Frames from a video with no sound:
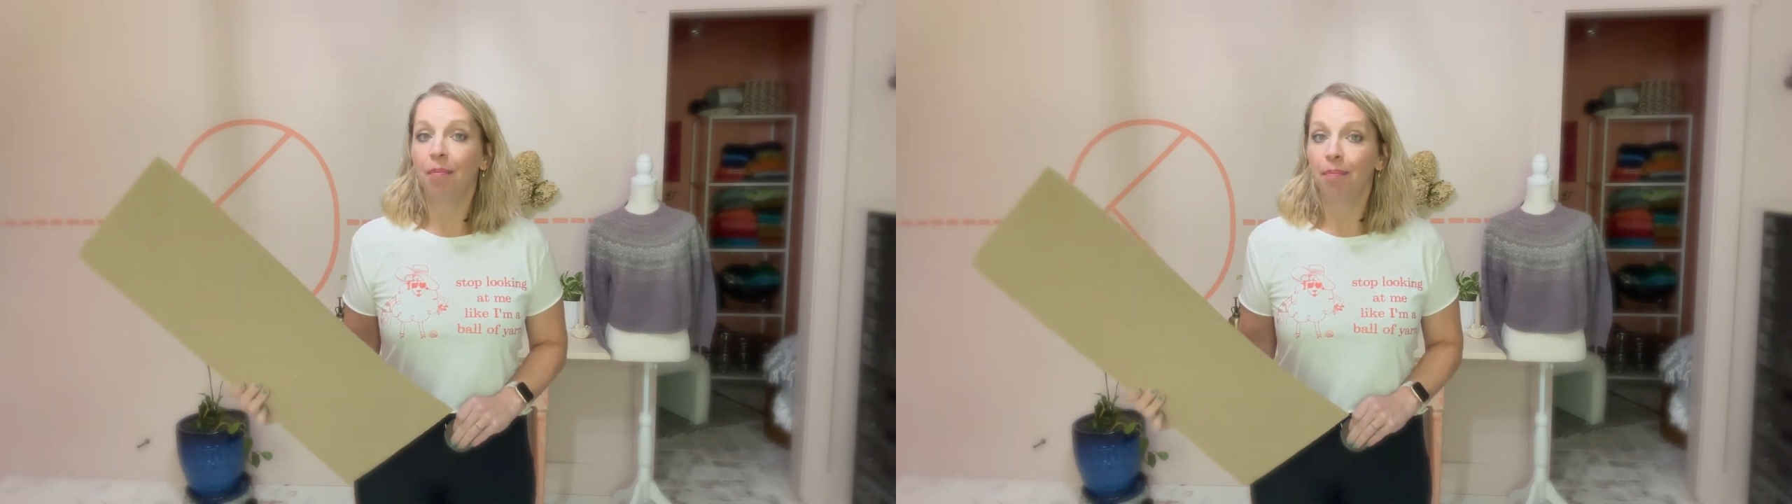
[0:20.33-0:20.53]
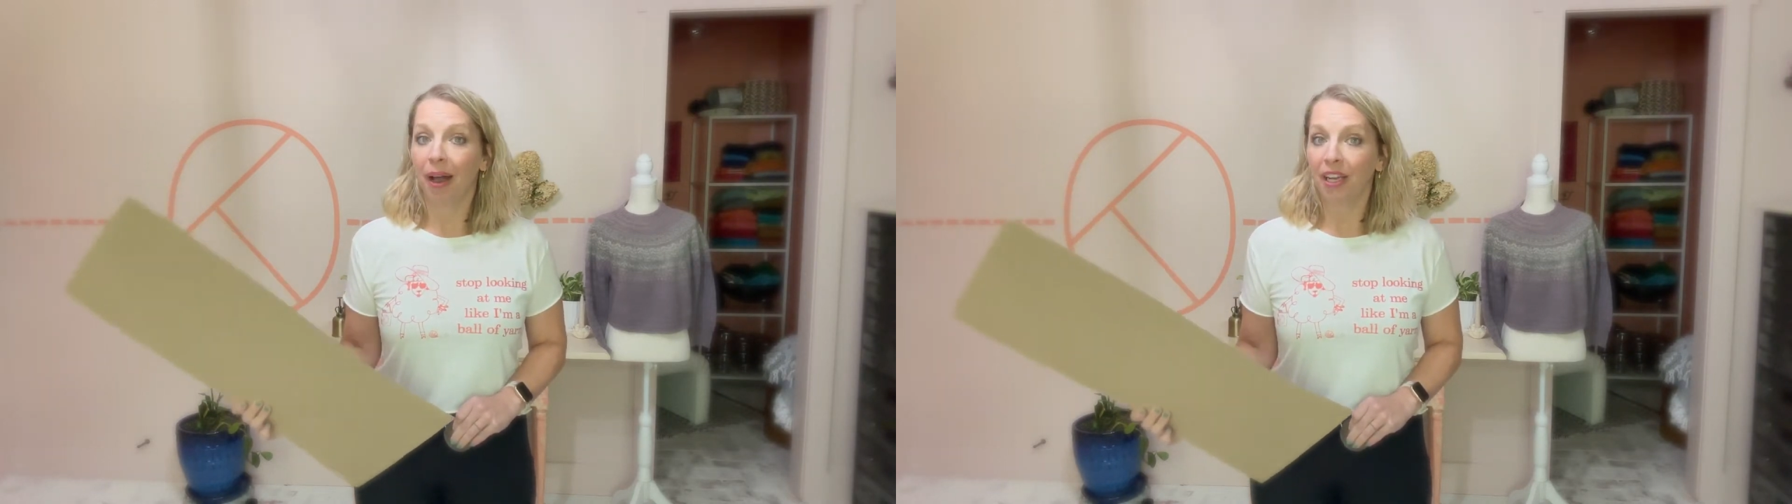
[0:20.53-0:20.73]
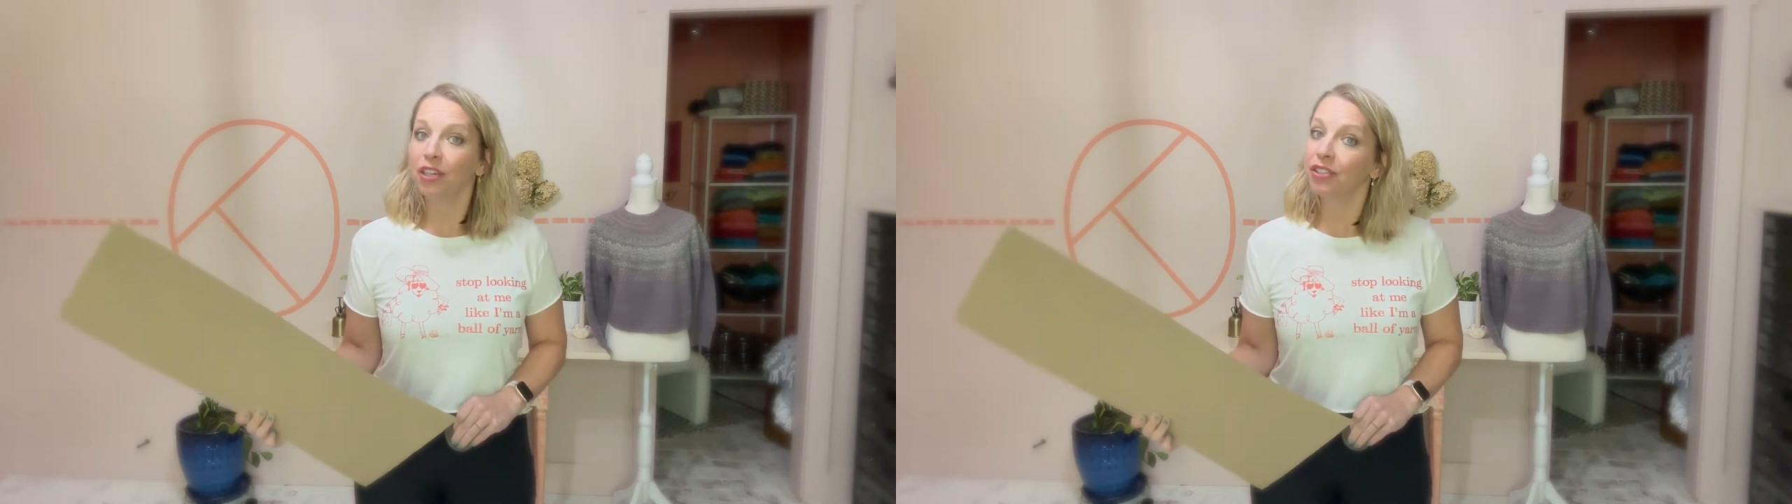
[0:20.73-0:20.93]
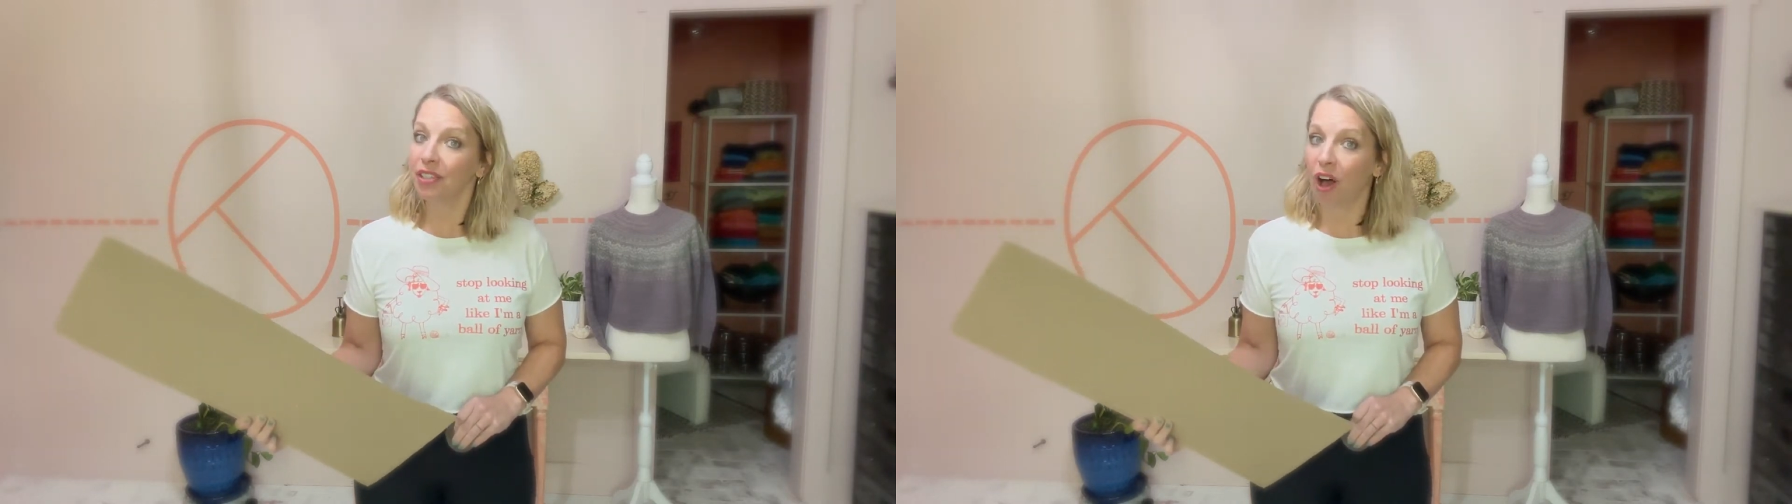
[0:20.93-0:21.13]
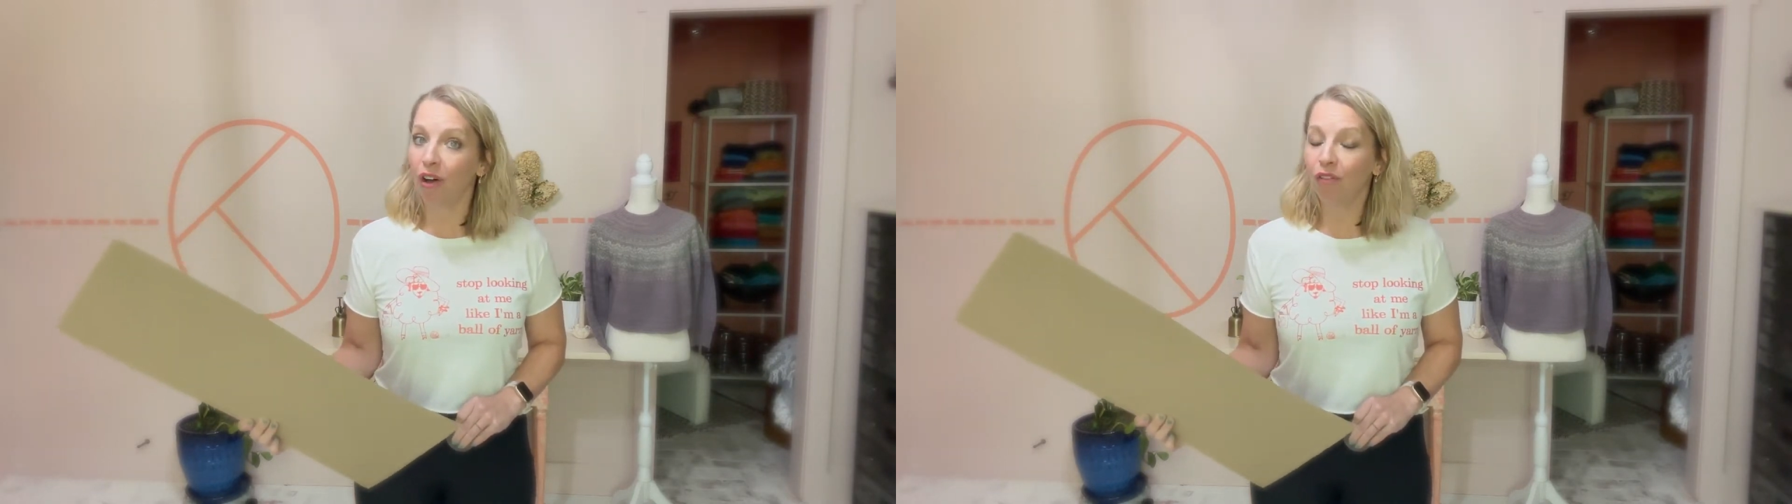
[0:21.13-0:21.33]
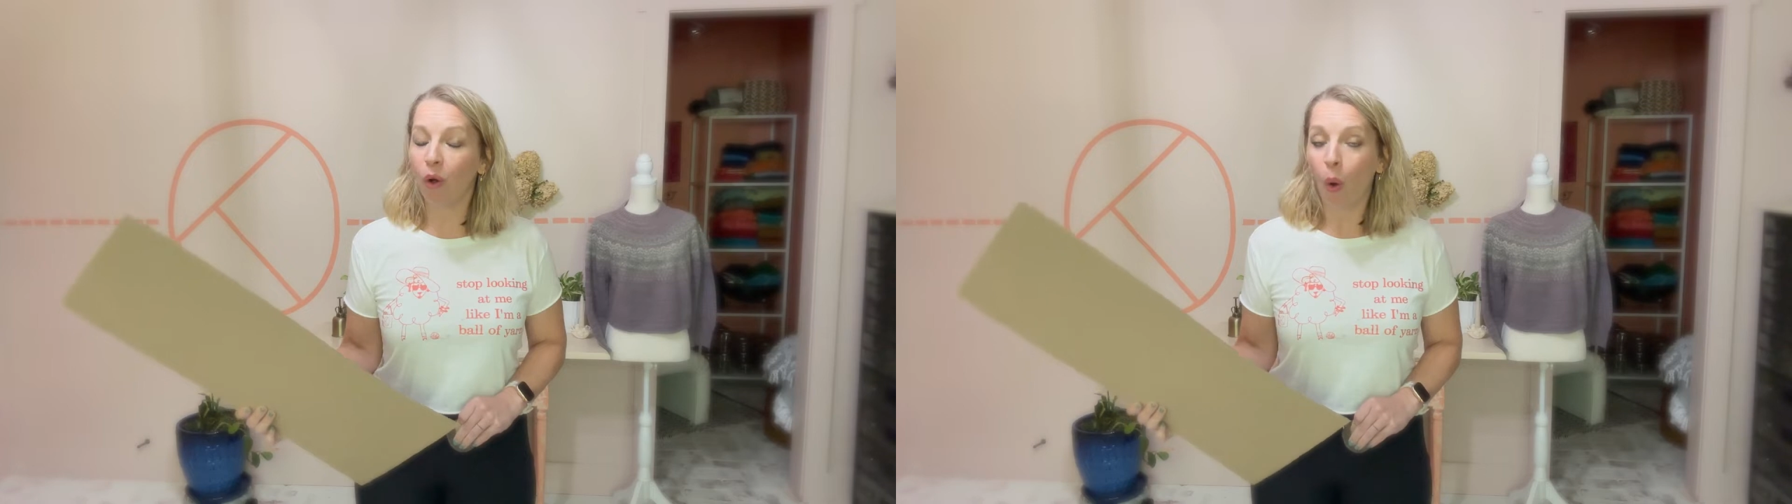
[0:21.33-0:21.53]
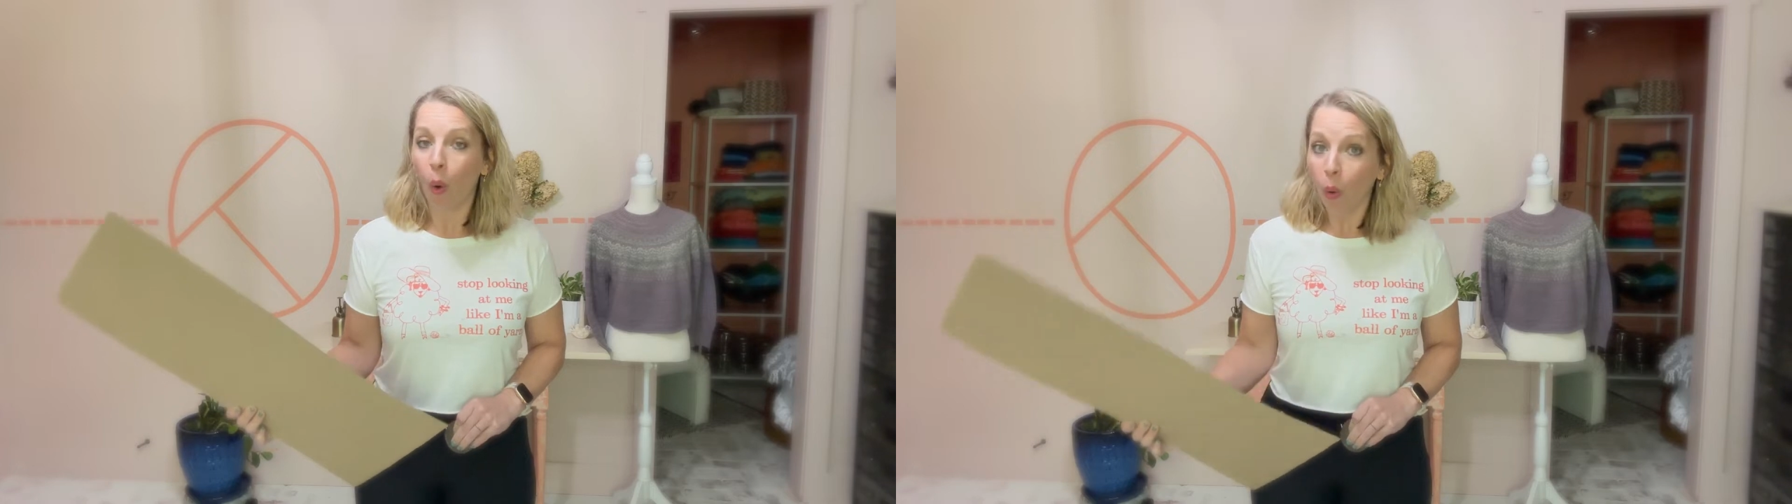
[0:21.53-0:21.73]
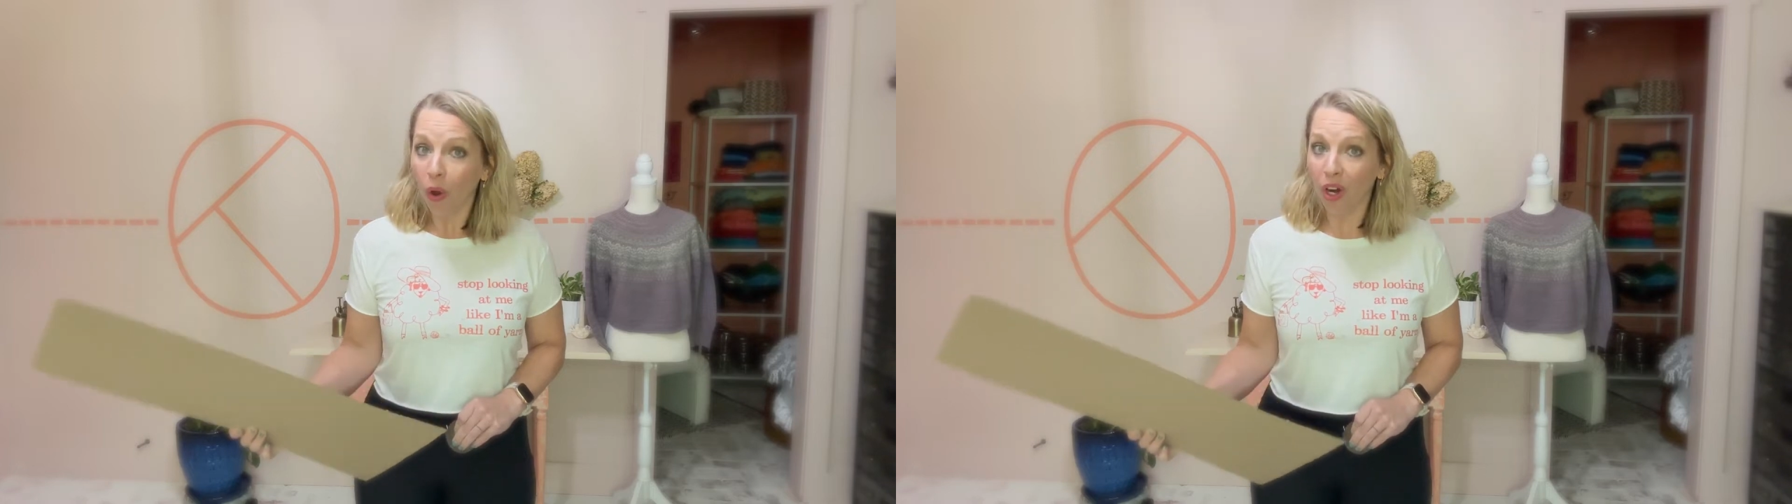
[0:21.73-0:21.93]
by yourself
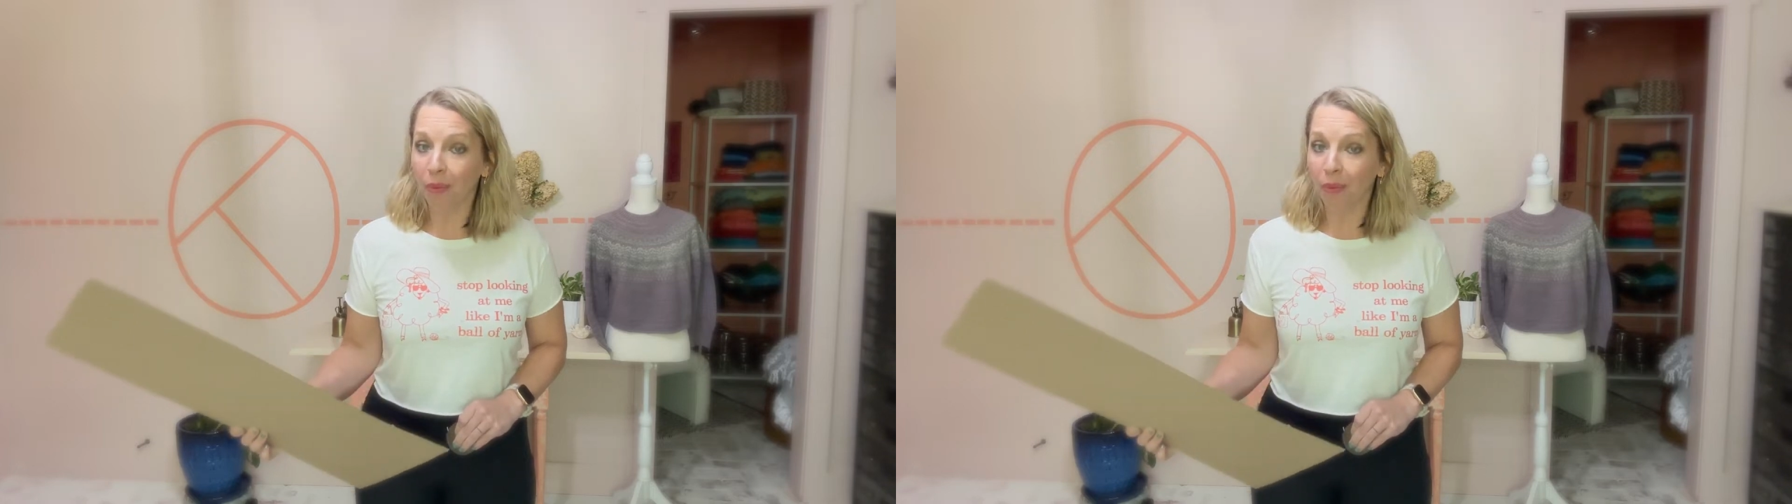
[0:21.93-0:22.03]
or